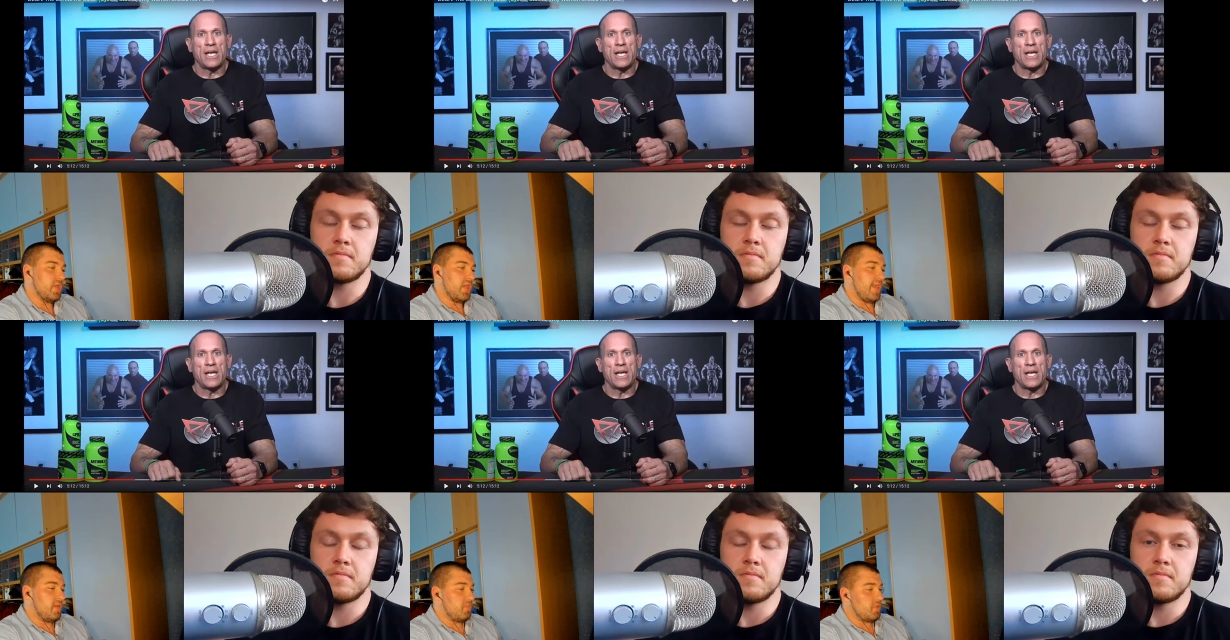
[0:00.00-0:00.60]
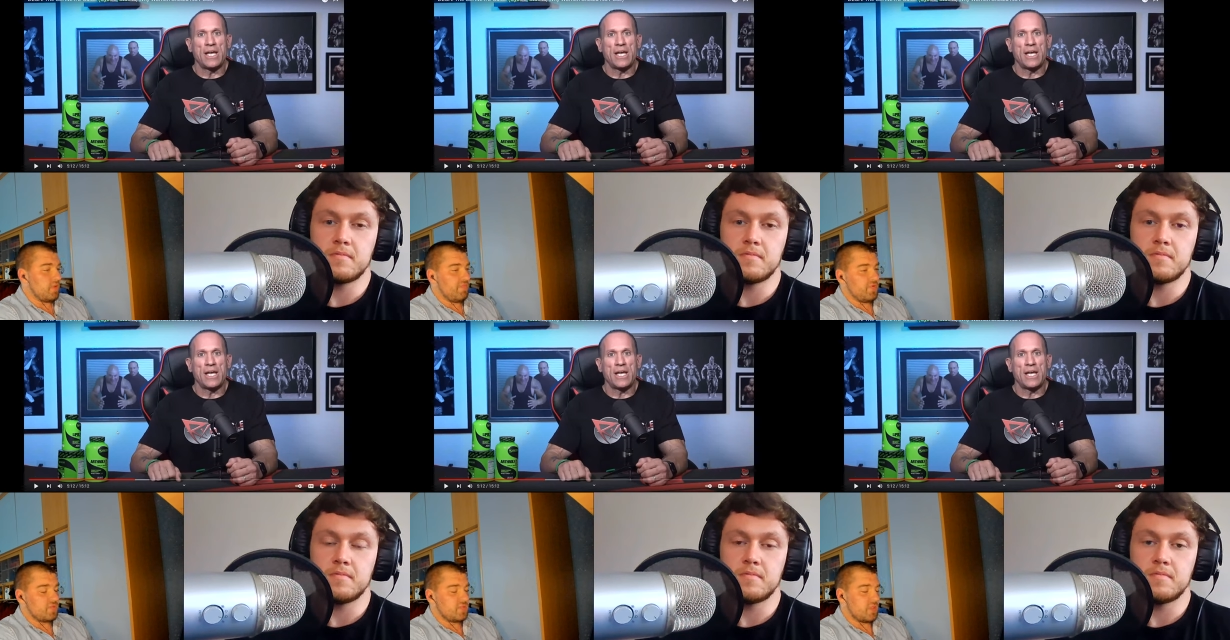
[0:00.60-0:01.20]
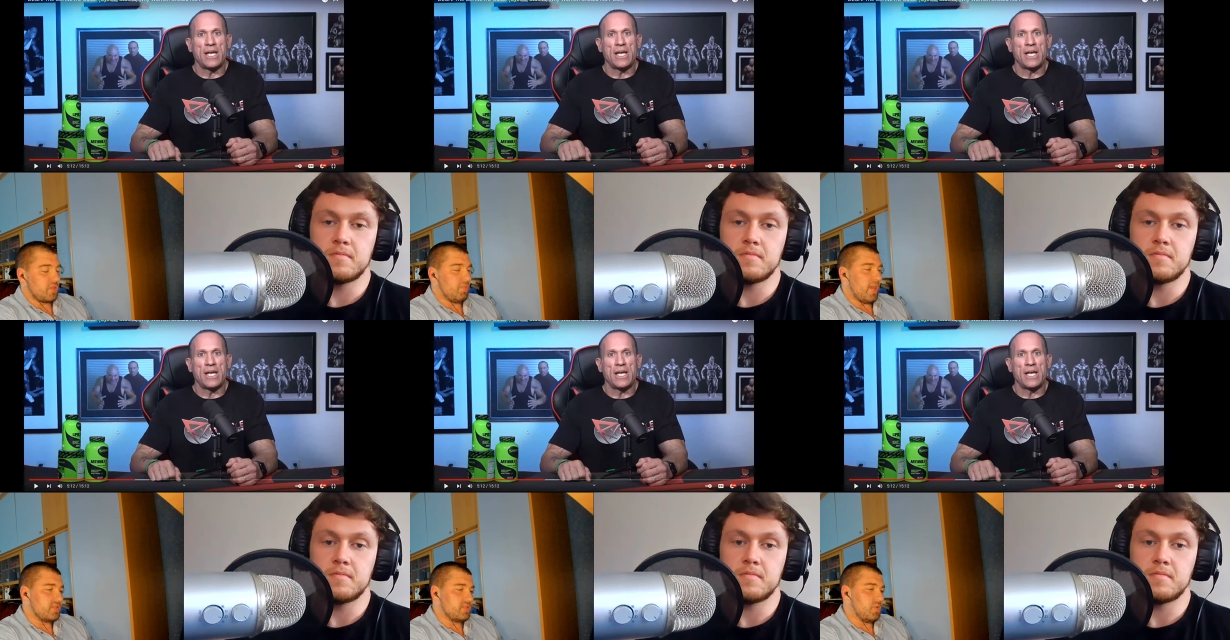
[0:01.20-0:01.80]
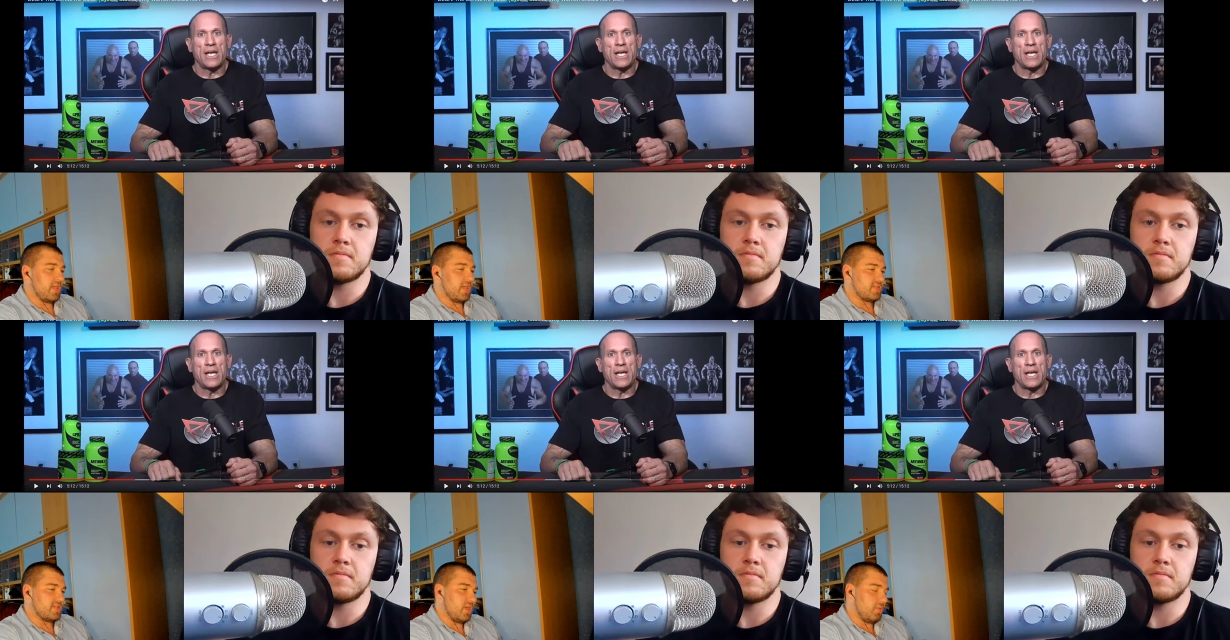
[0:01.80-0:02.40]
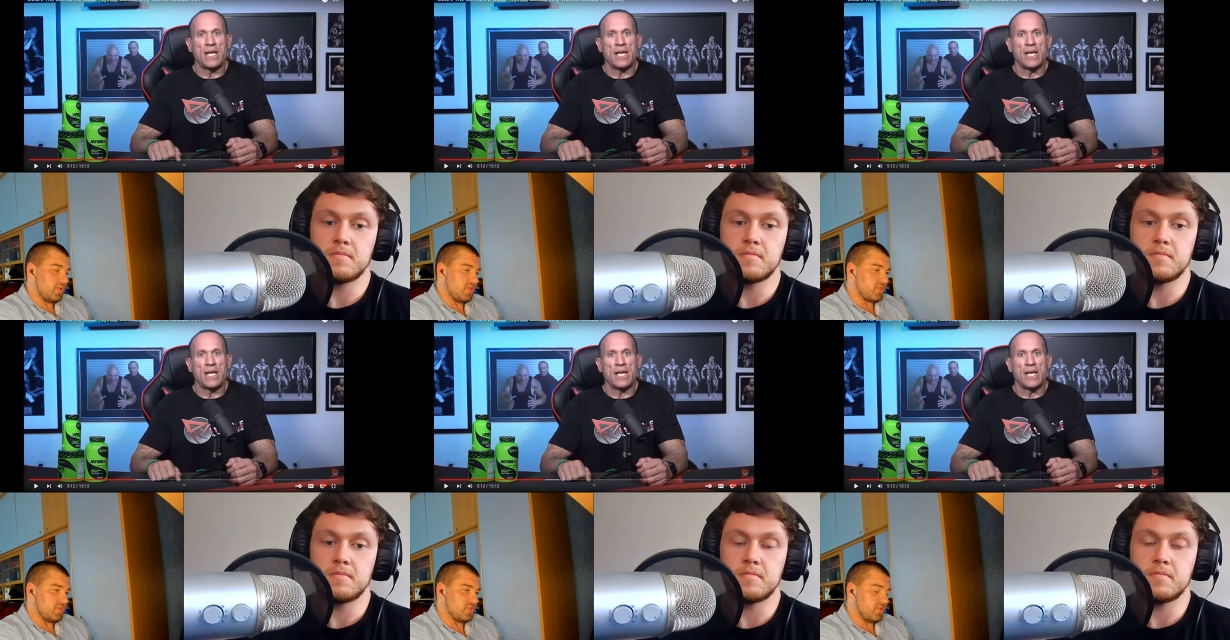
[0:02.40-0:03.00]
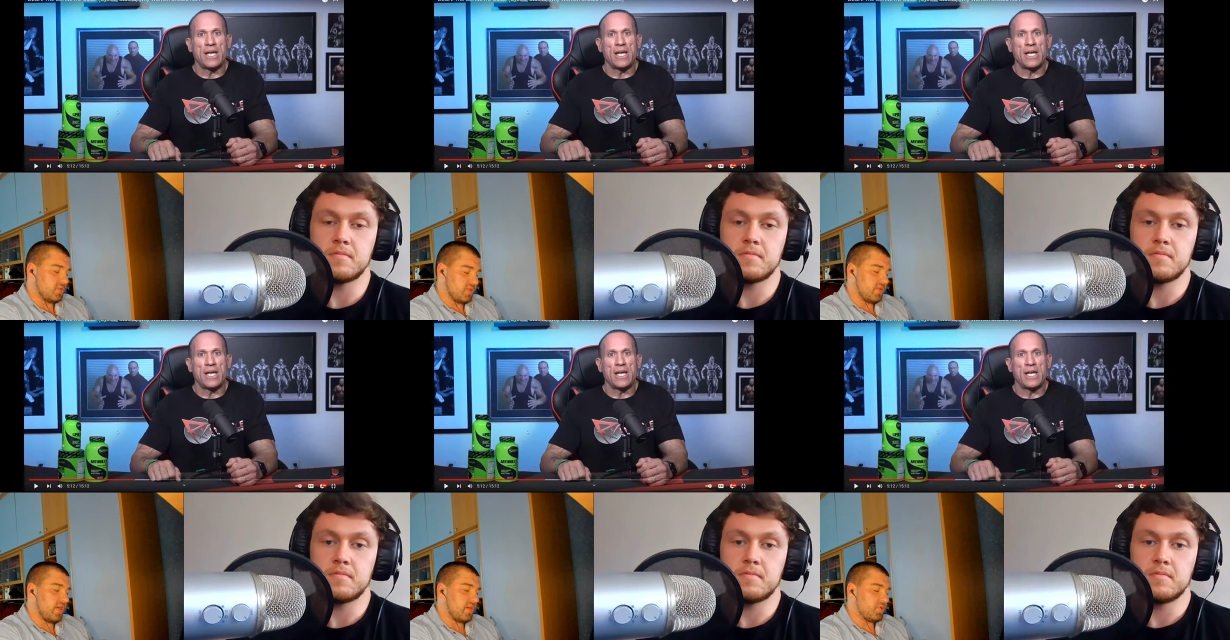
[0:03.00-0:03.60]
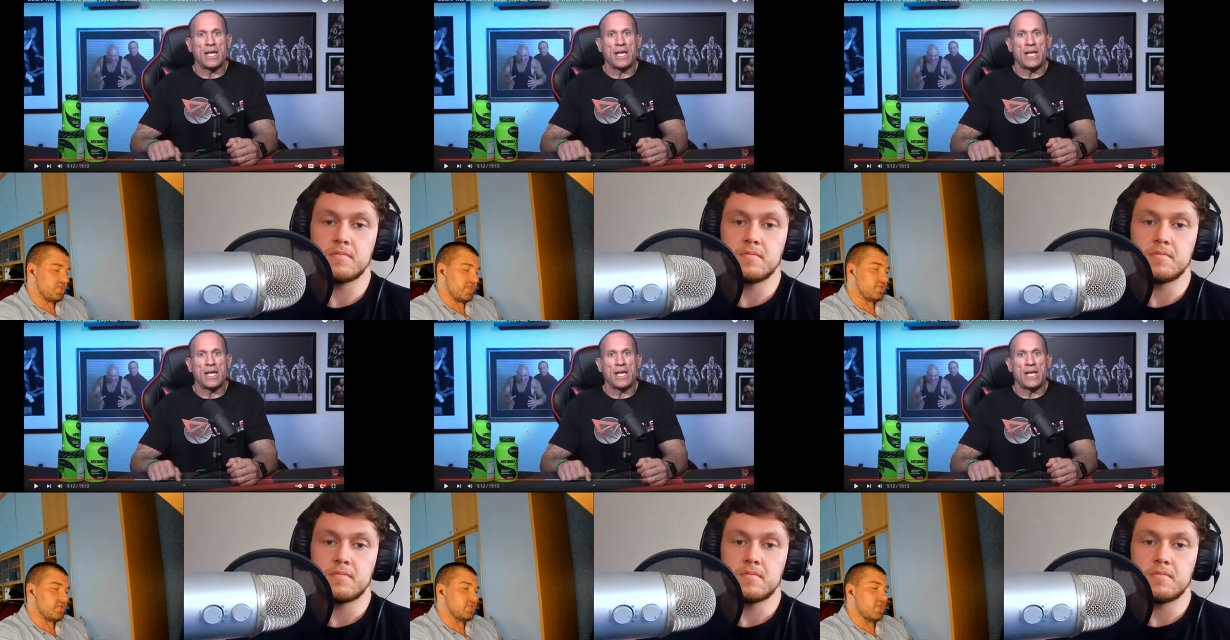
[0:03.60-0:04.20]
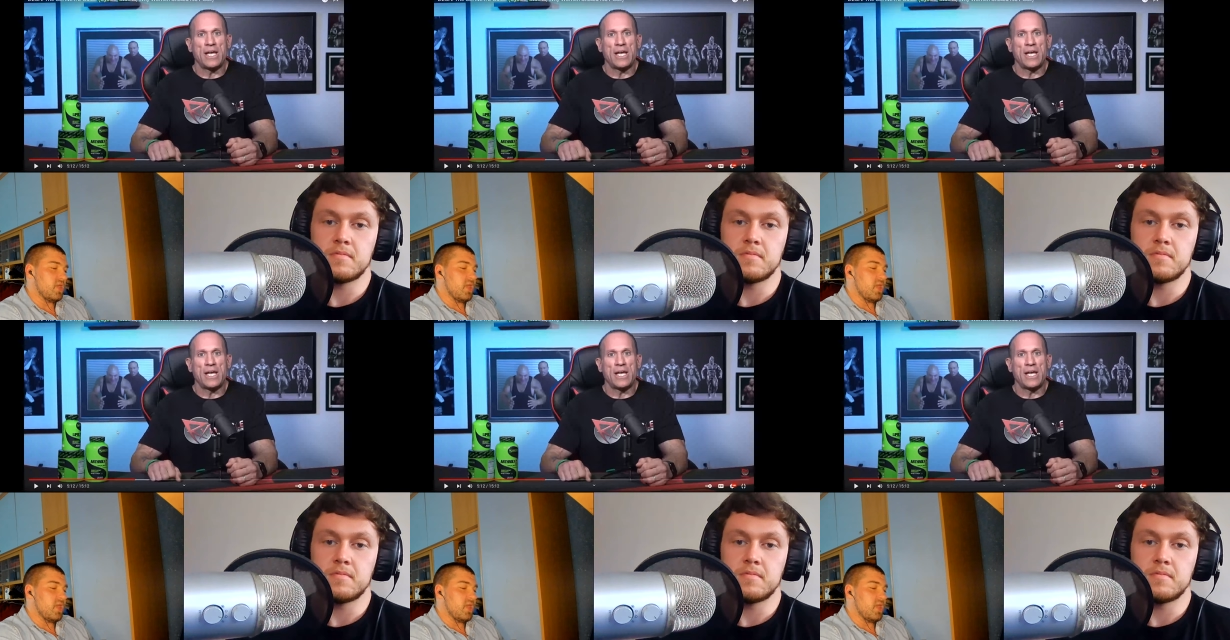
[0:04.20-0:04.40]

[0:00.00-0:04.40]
Speaker 1: And if you circle back to what I said about the synthetic progestins,